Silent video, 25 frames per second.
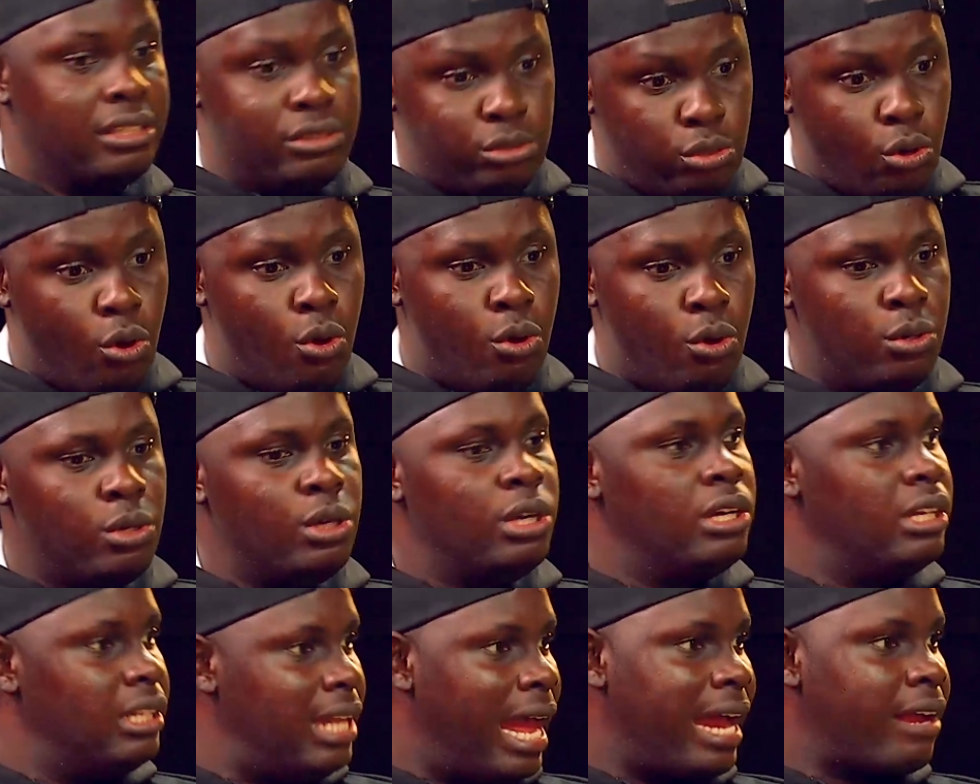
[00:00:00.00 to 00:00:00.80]
So,
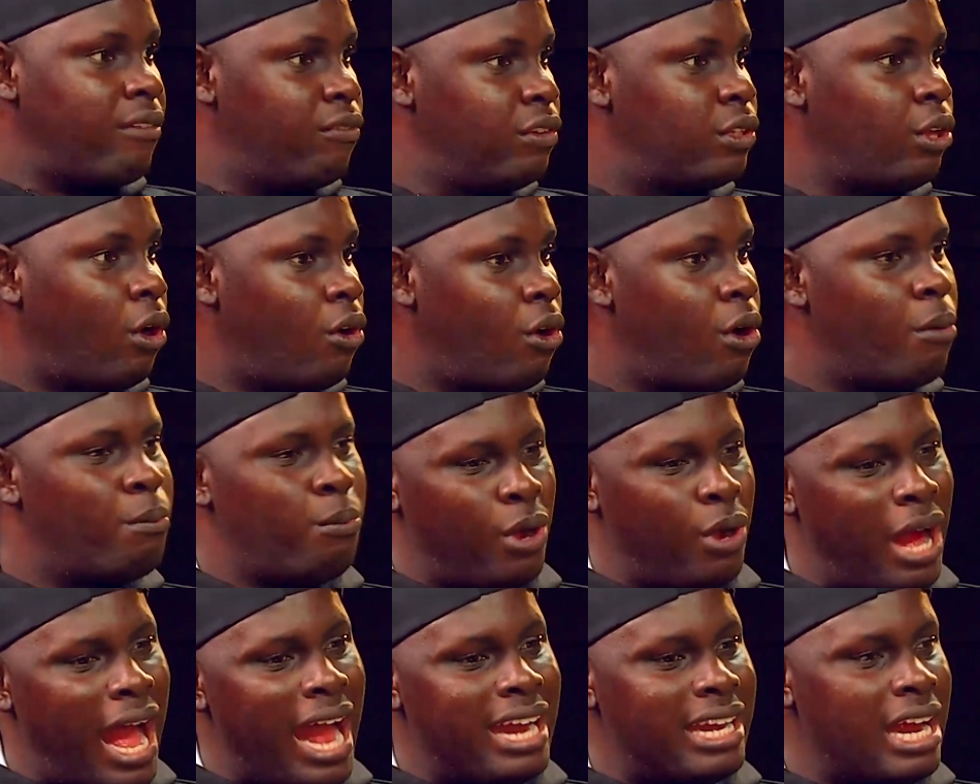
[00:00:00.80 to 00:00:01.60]
like Victor Gyökeres,
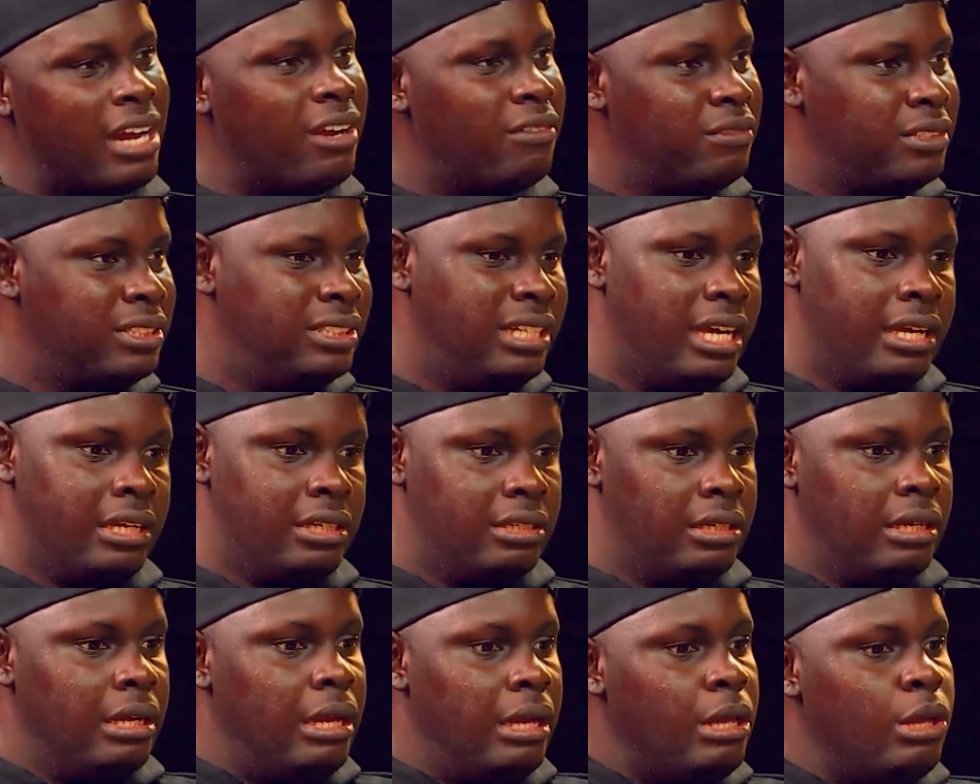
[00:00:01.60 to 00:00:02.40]
but at the end of the day,
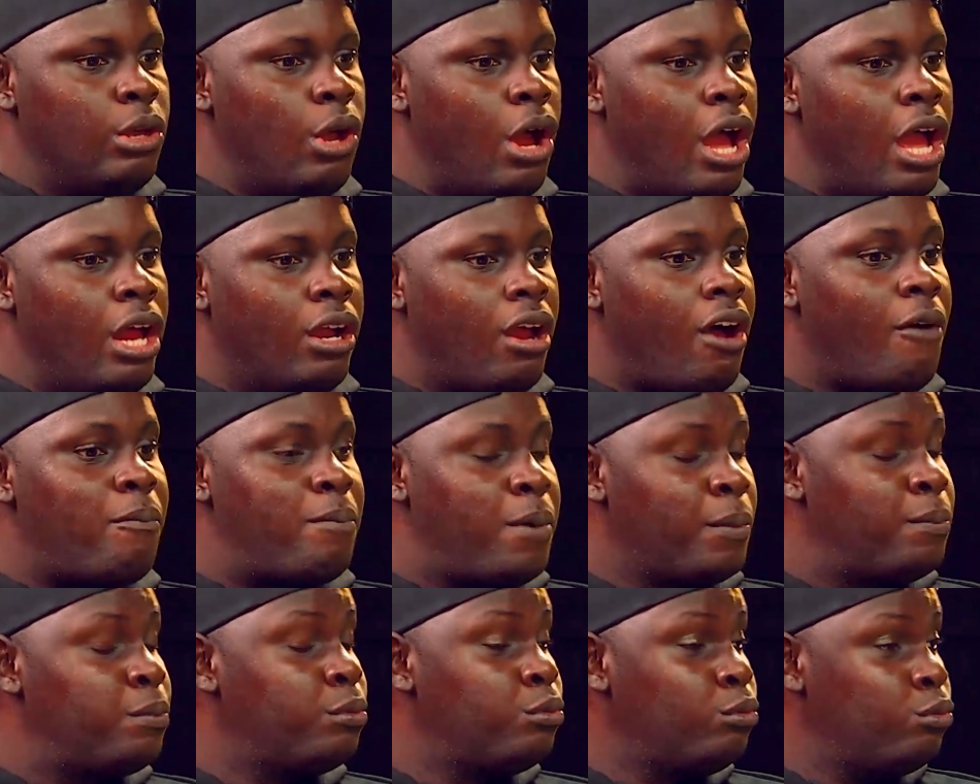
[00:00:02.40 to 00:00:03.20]
a lot of
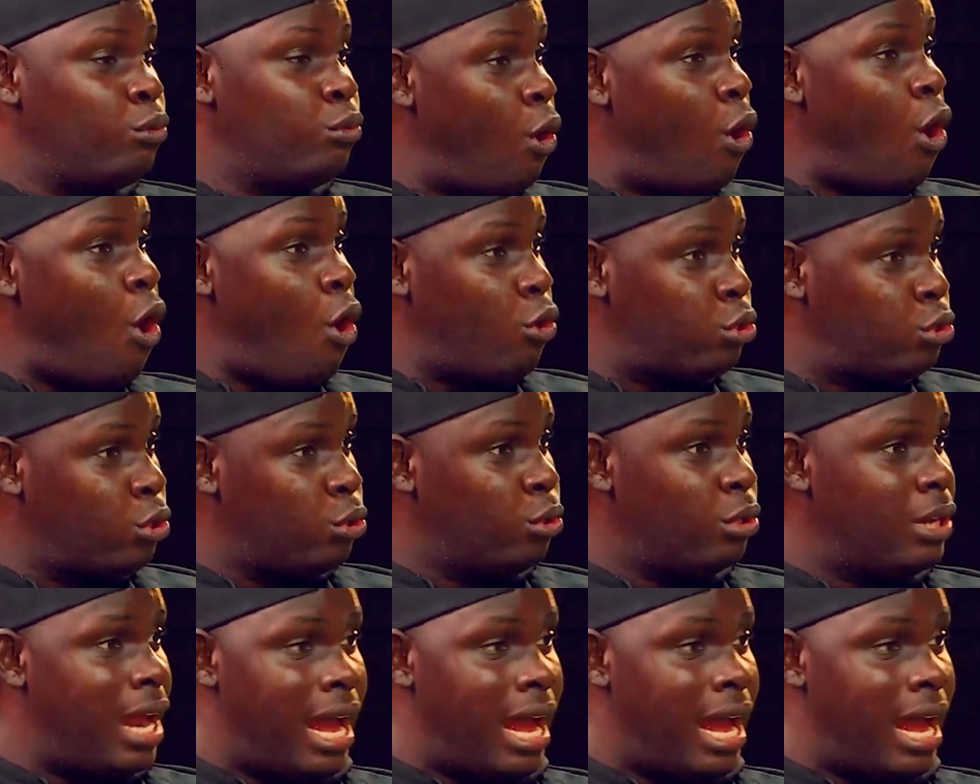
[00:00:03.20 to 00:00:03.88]
people also know